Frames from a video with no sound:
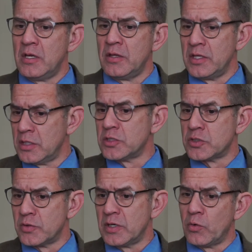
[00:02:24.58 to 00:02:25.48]
The
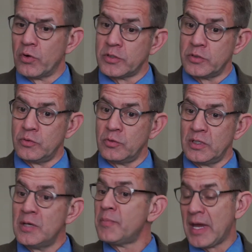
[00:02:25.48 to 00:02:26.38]
industry, or to
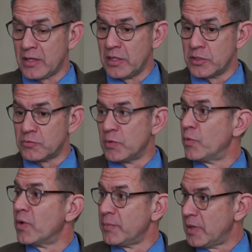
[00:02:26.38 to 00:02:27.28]
impact the industry, we
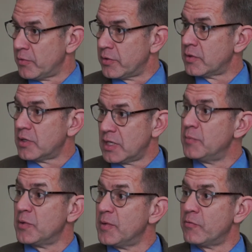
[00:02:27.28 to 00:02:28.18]
want to be able to
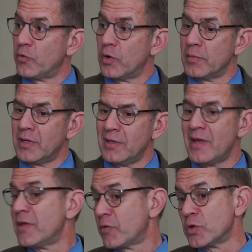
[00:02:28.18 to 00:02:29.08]
keep them informed.
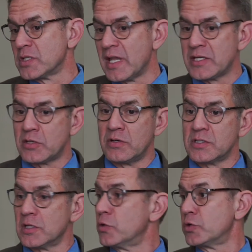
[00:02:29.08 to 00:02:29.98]
And then, of course, the last area
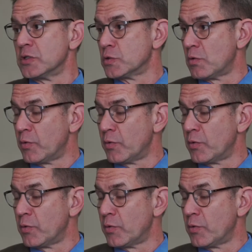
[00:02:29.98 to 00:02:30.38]
is solutions,